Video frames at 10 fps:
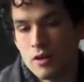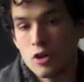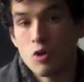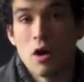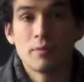
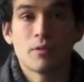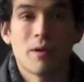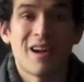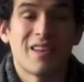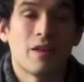go up to my
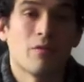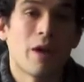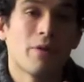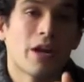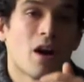mouth, and
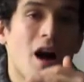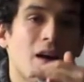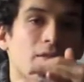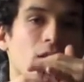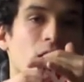right when I
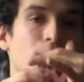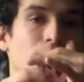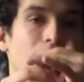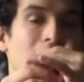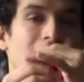cough,
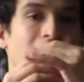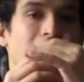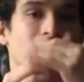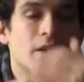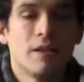my right
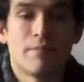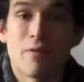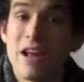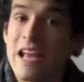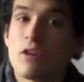hand
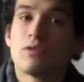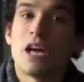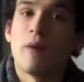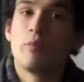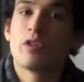goes
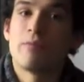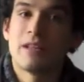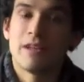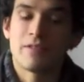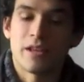up with my
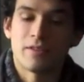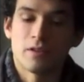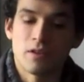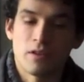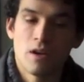left hand. So
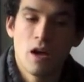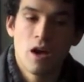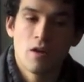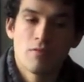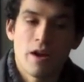here,
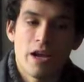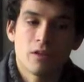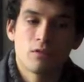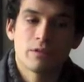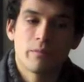right hand
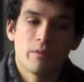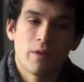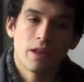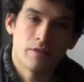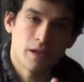goes up with
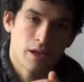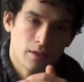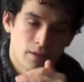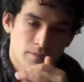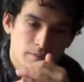my left
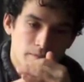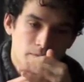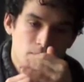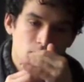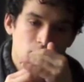hand.
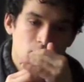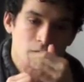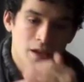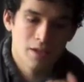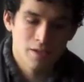
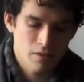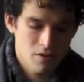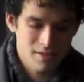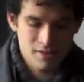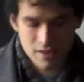You can see